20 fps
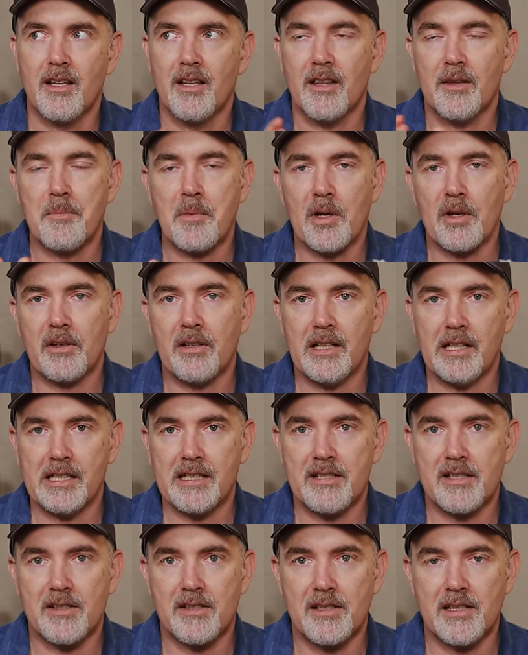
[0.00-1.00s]
The modern
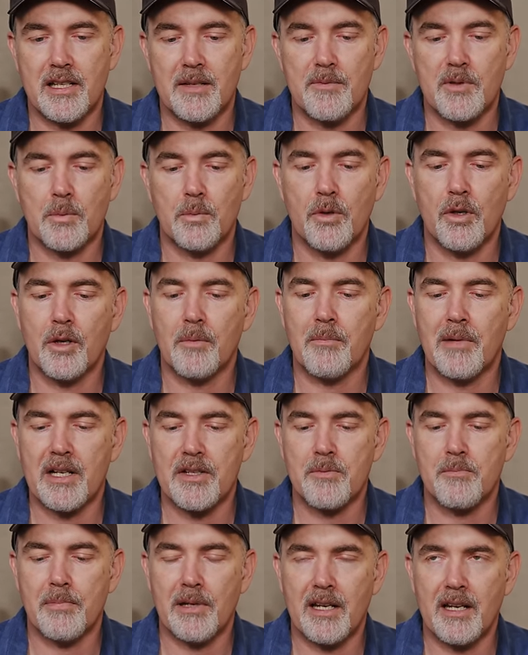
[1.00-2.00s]
lenses seem to work
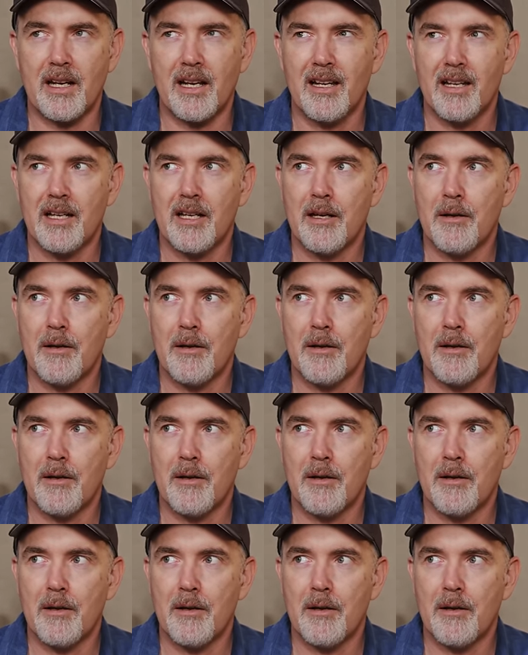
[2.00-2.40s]
much better,